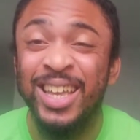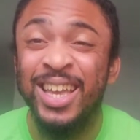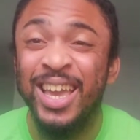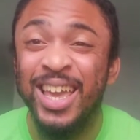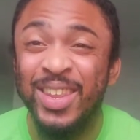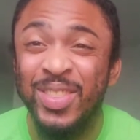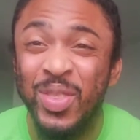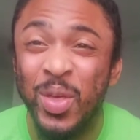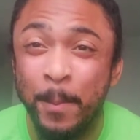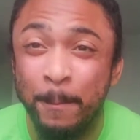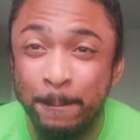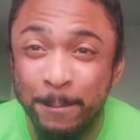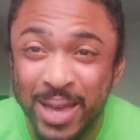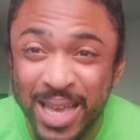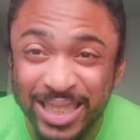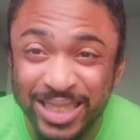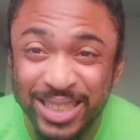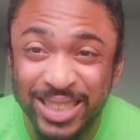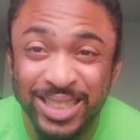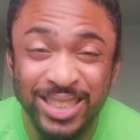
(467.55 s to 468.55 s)
in the
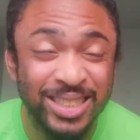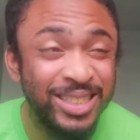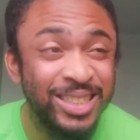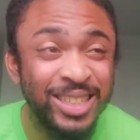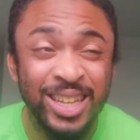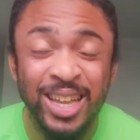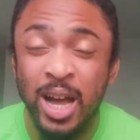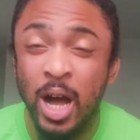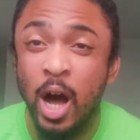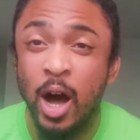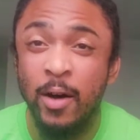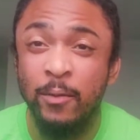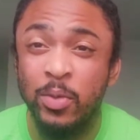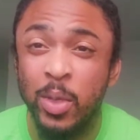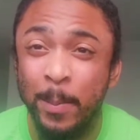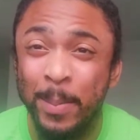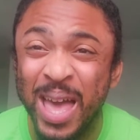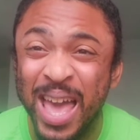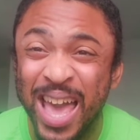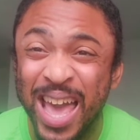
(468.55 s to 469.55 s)
midst of
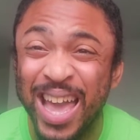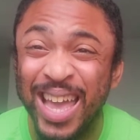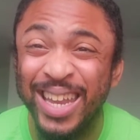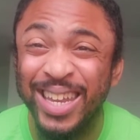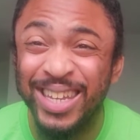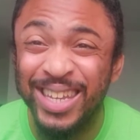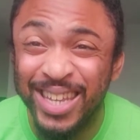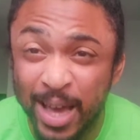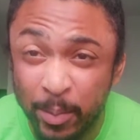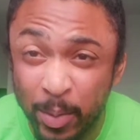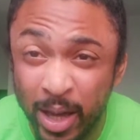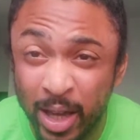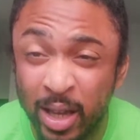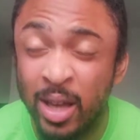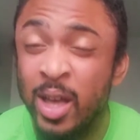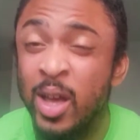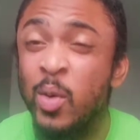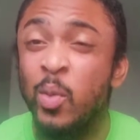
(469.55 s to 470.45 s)
the pandemic